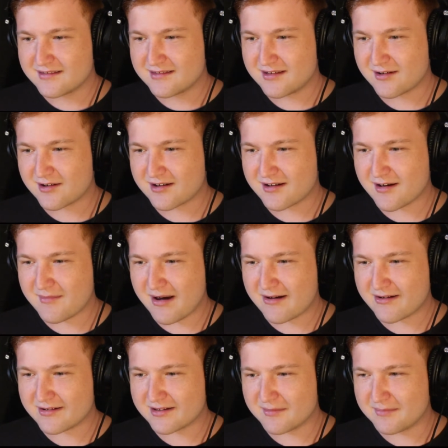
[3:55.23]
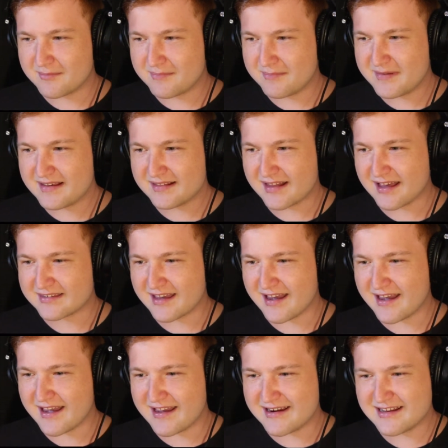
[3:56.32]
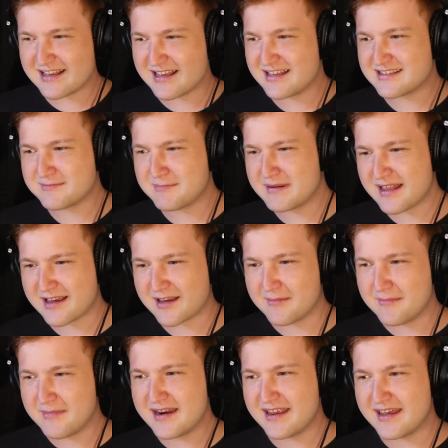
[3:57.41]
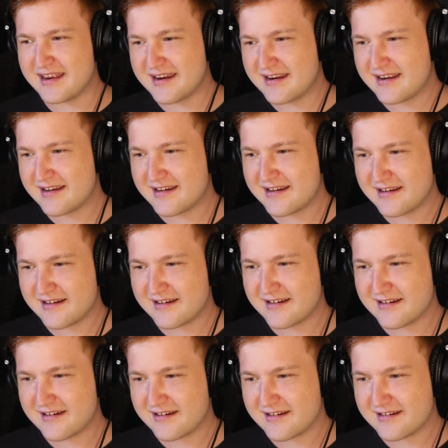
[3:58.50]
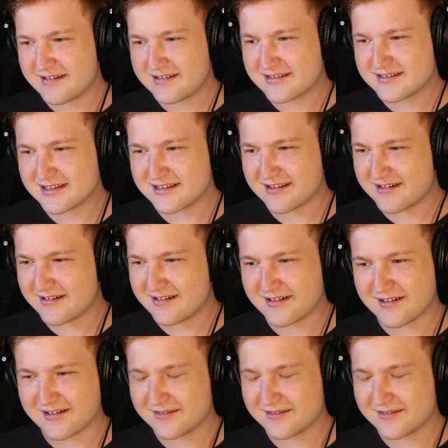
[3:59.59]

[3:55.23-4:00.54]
come out on the beat like that, and it's been like a minute. So, oh,